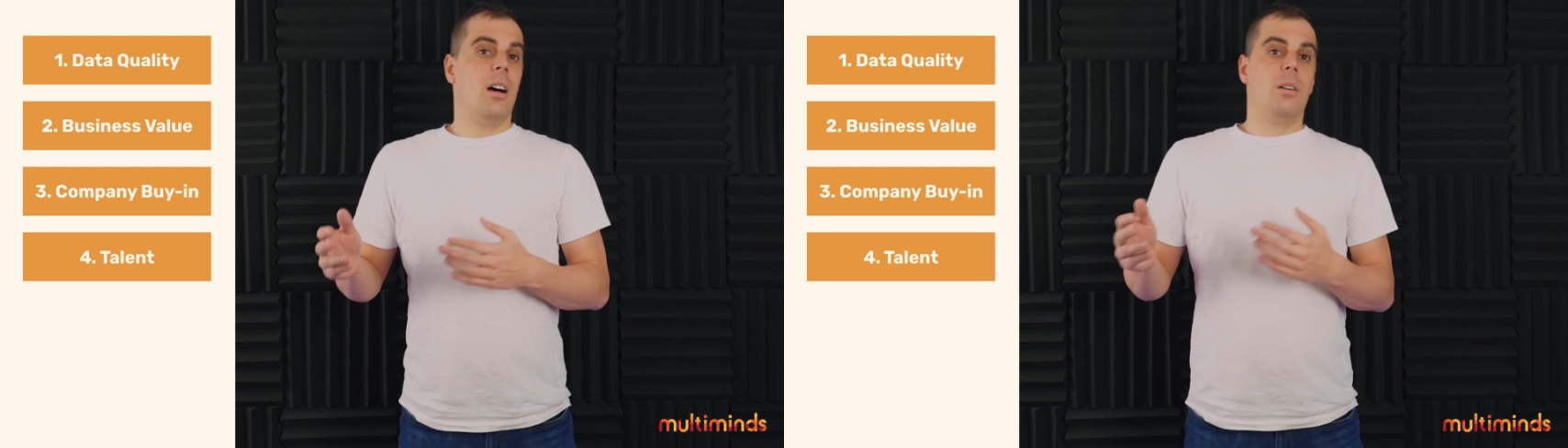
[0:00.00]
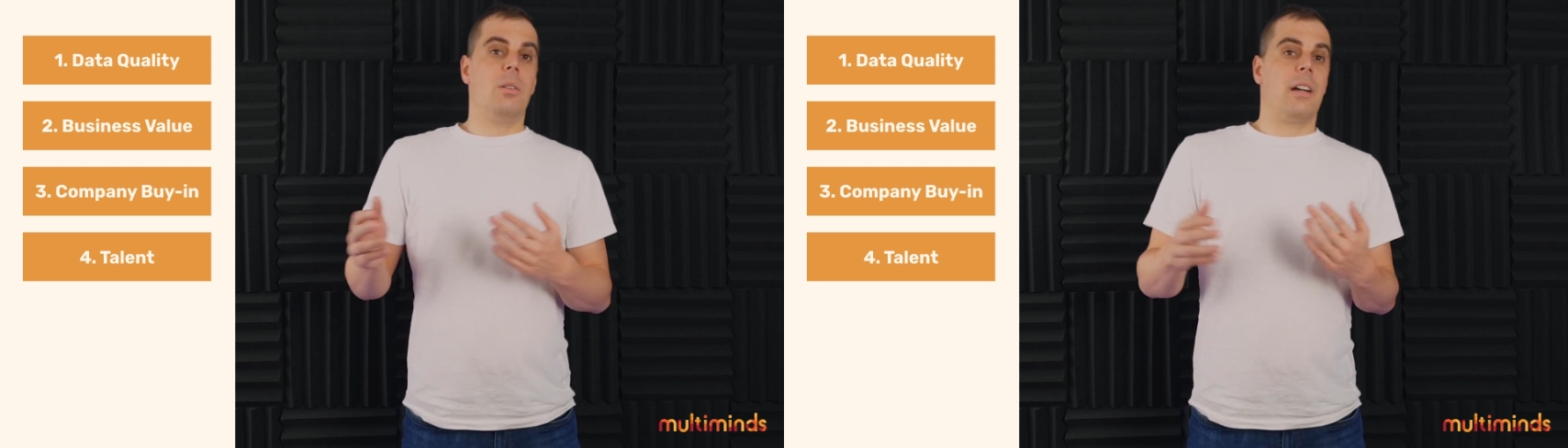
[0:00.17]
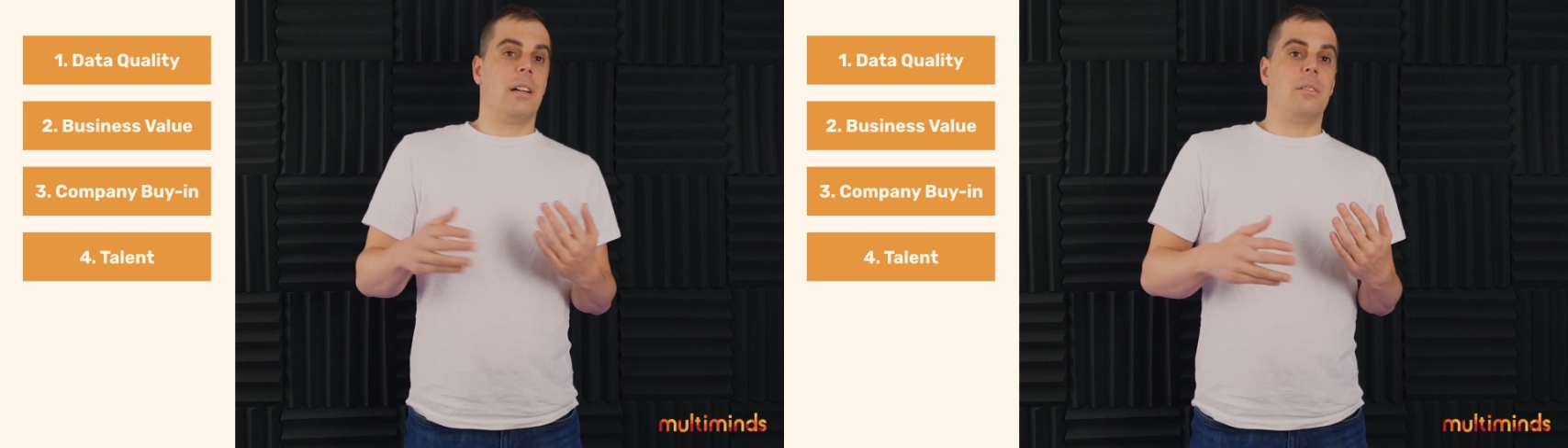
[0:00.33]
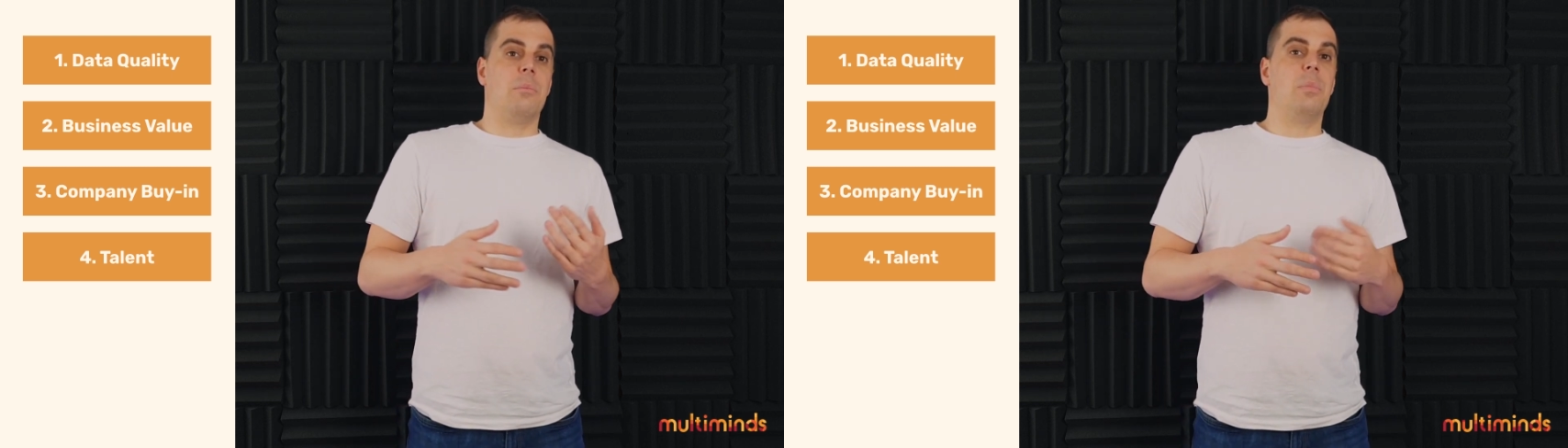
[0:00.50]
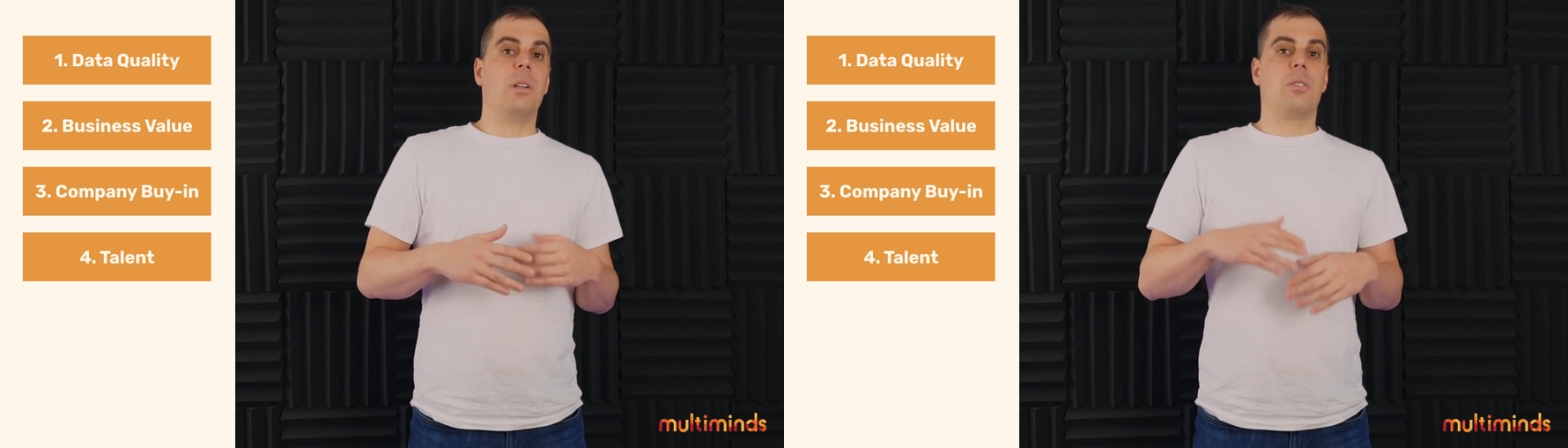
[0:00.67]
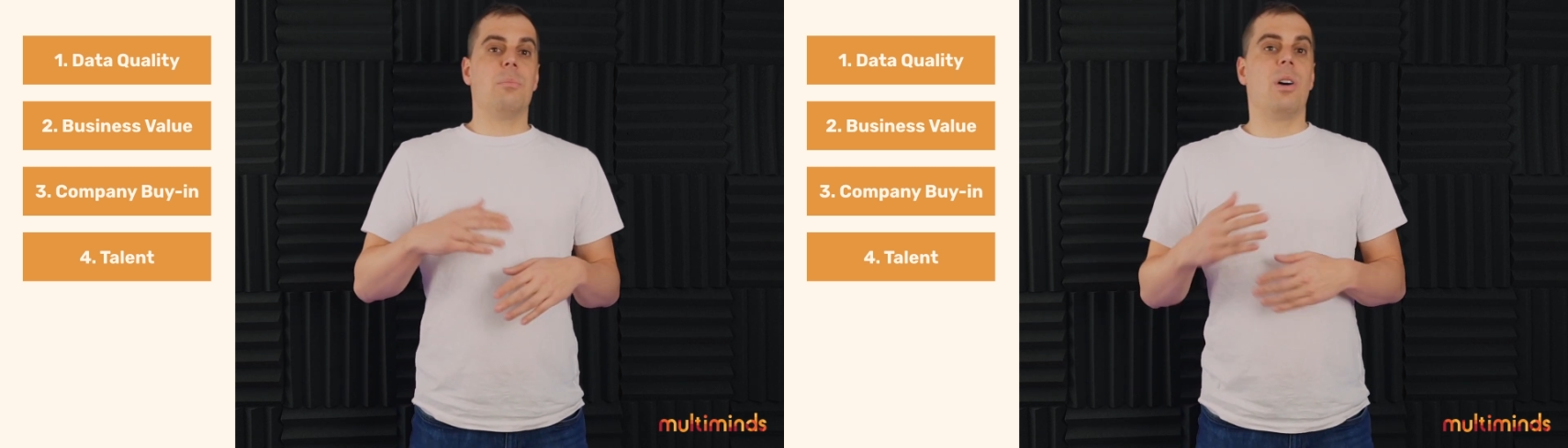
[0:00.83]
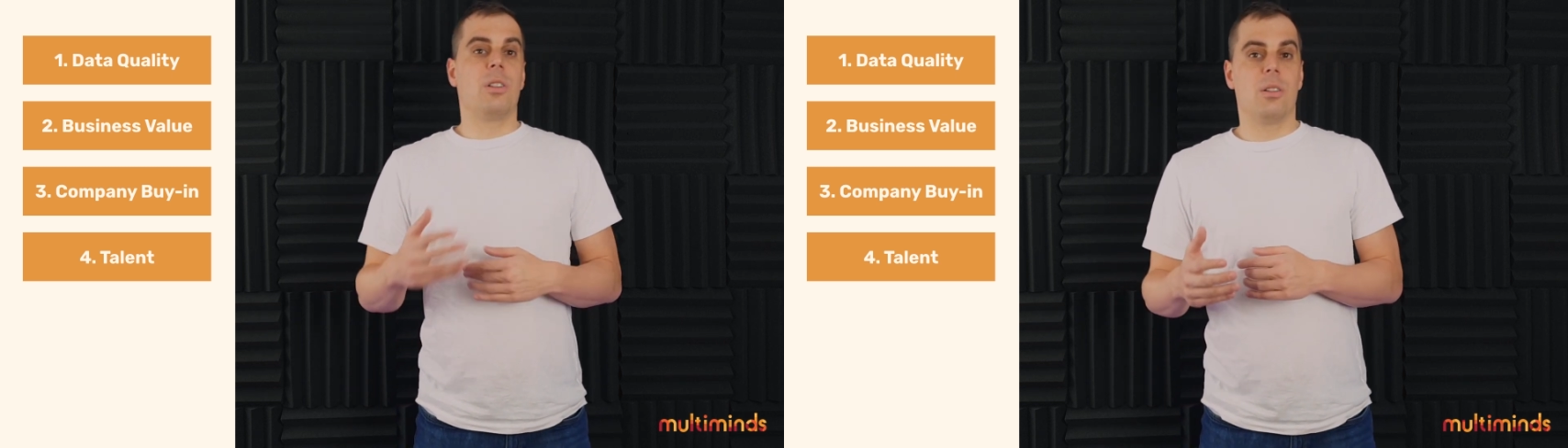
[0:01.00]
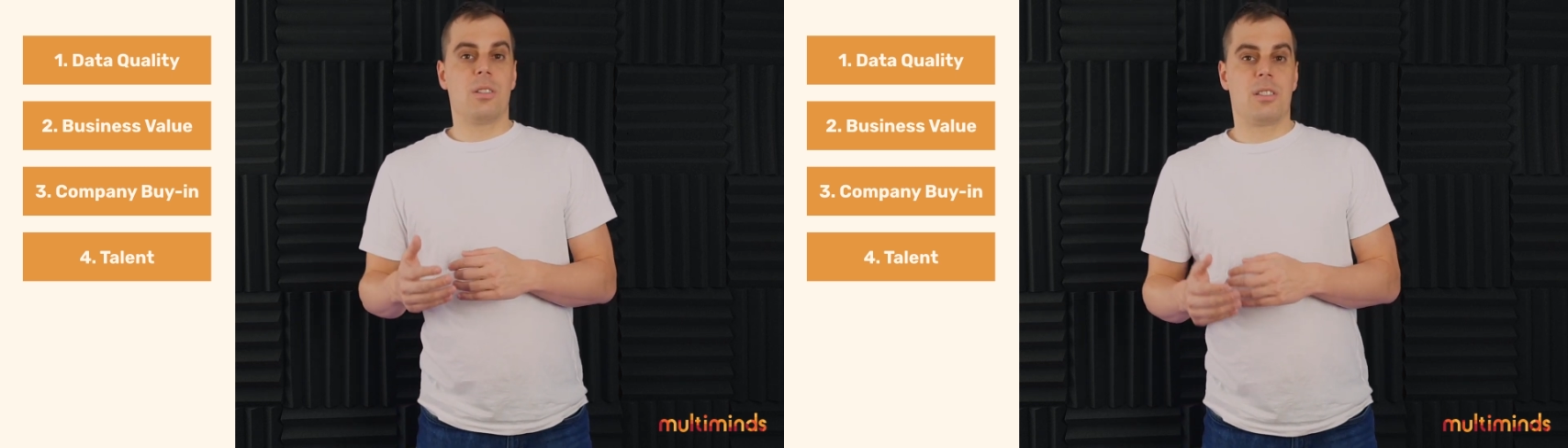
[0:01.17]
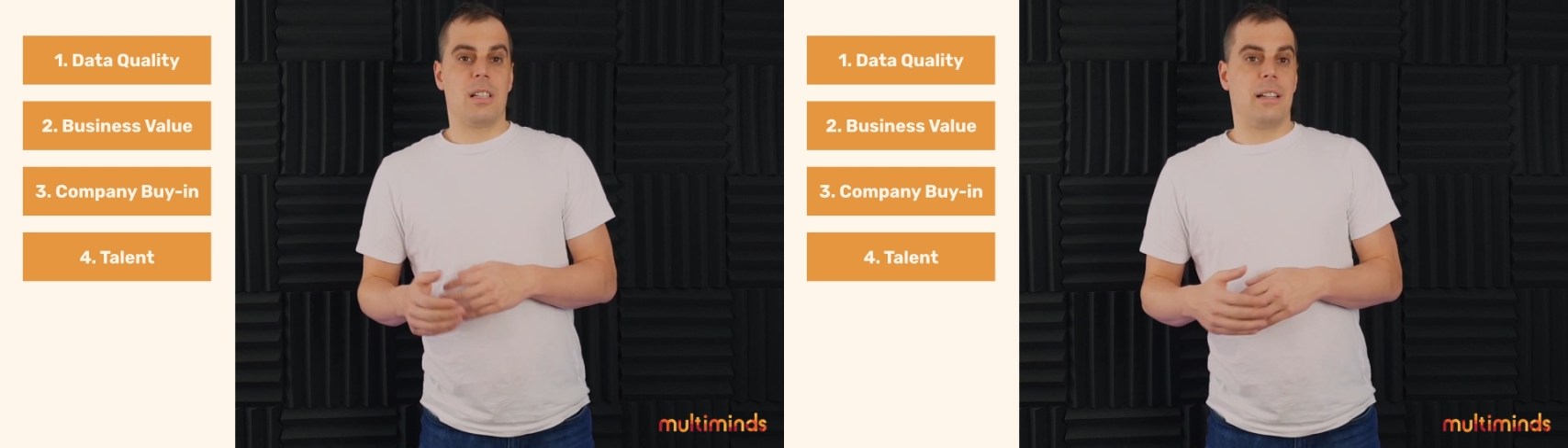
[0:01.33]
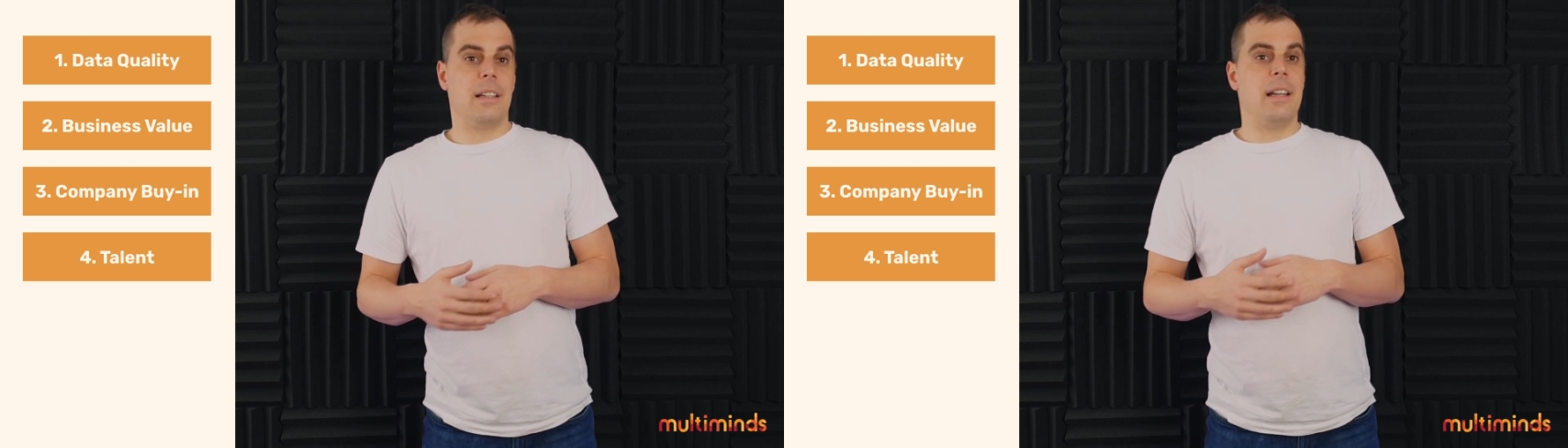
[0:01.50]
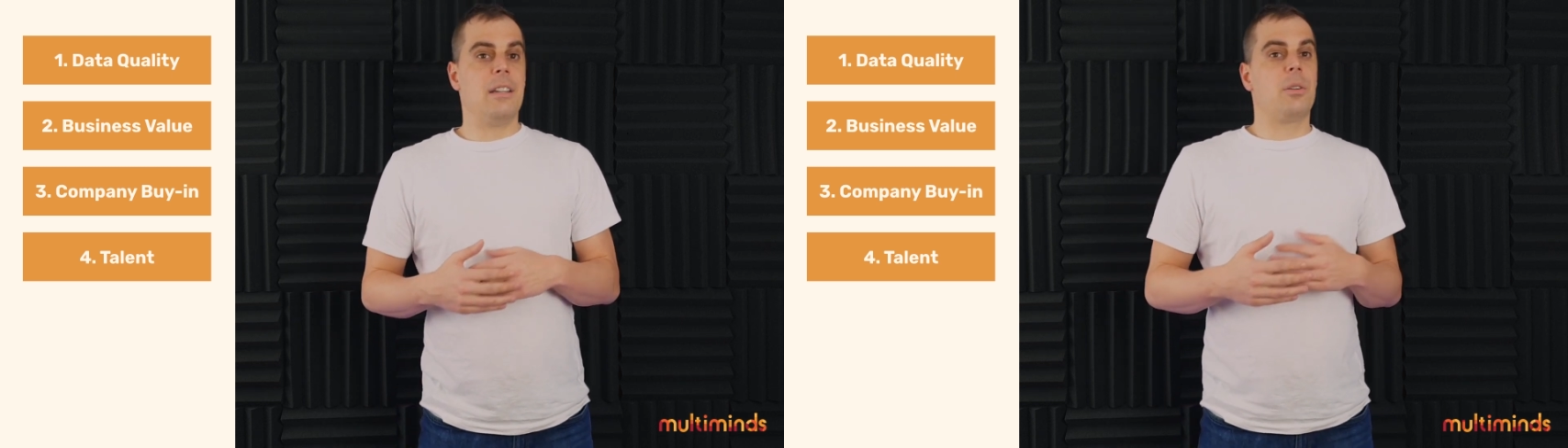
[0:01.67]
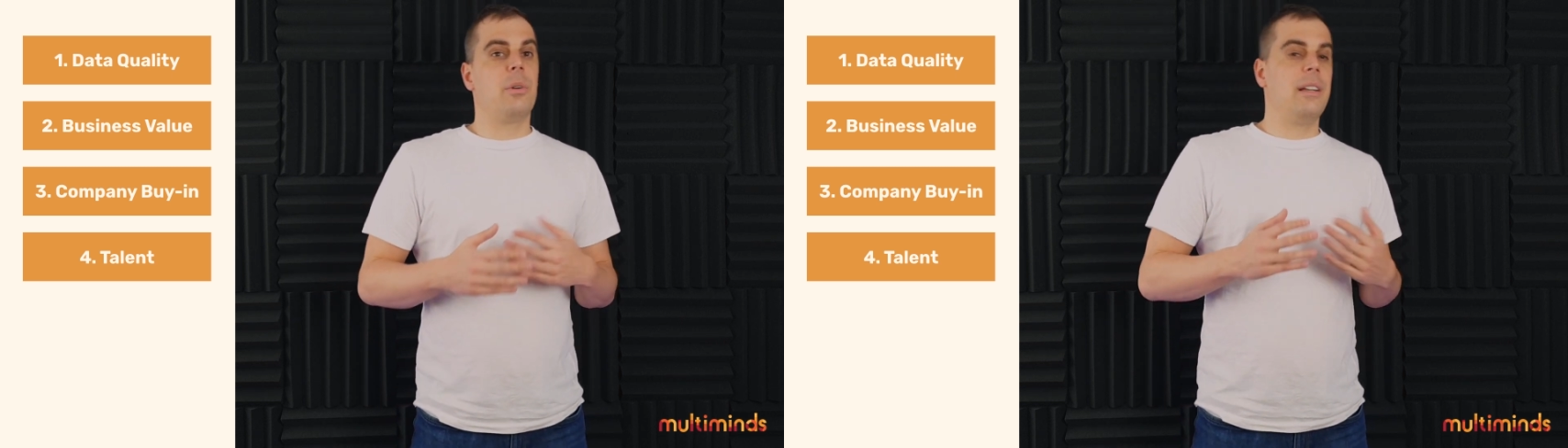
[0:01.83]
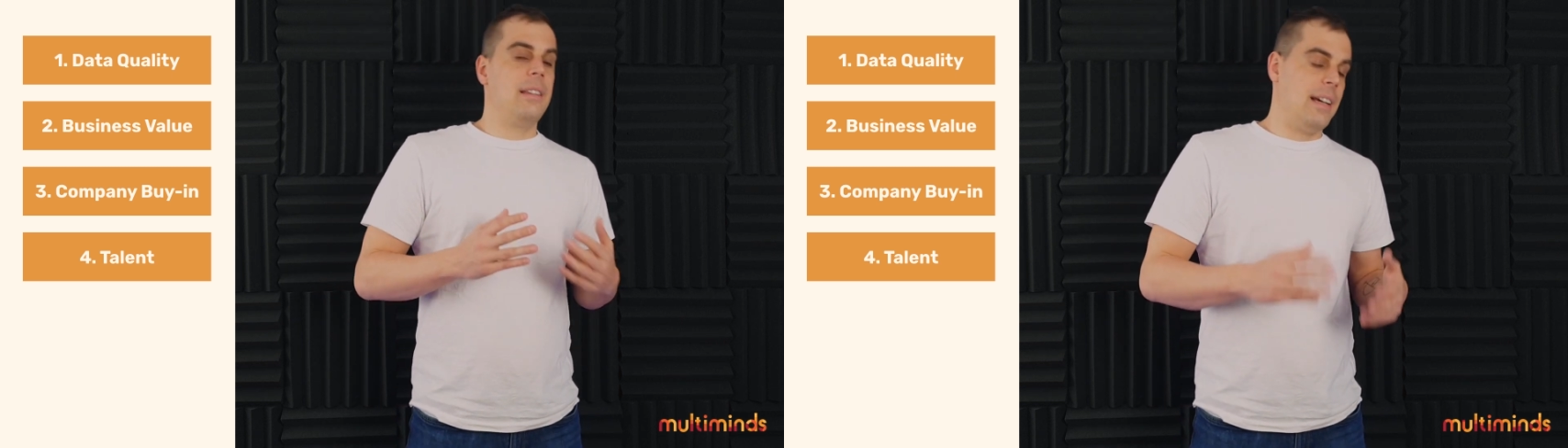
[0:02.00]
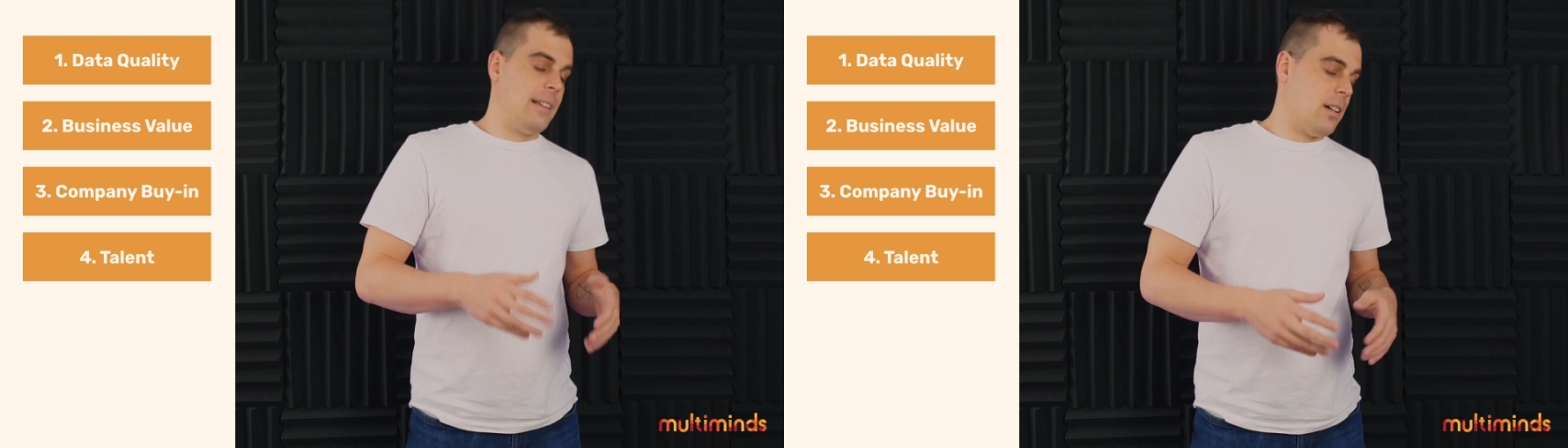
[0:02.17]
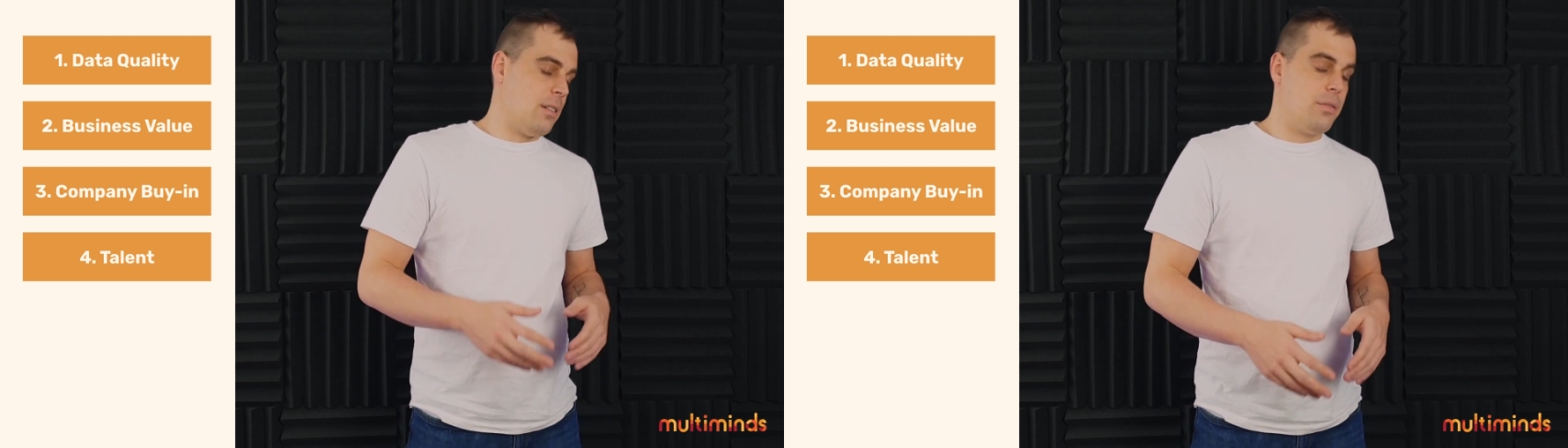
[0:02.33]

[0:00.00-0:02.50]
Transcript: who can build models and integrate data